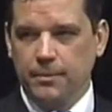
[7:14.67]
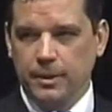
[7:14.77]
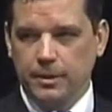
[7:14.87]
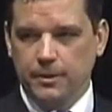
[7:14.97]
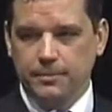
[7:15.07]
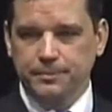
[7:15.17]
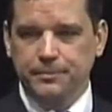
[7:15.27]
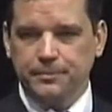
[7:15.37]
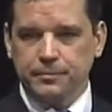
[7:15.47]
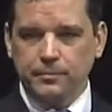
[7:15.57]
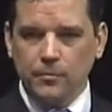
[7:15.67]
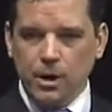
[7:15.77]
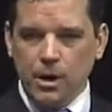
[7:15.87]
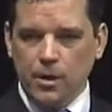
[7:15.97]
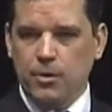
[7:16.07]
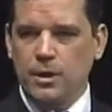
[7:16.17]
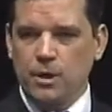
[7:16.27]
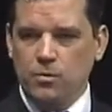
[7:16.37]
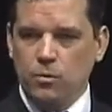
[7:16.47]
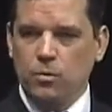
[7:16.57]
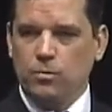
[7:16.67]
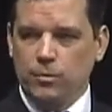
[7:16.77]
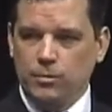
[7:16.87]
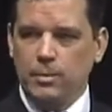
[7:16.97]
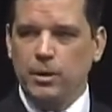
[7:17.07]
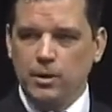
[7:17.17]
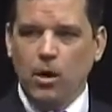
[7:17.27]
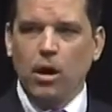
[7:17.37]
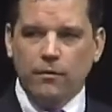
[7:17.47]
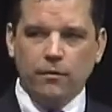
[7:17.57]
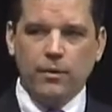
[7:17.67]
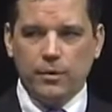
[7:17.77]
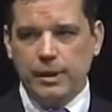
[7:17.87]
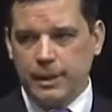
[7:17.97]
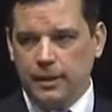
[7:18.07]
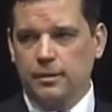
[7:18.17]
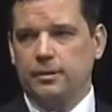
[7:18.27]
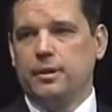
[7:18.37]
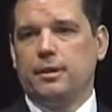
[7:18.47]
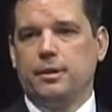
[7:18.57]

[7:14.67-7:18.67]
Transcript: So our curriculum would build off of those standards.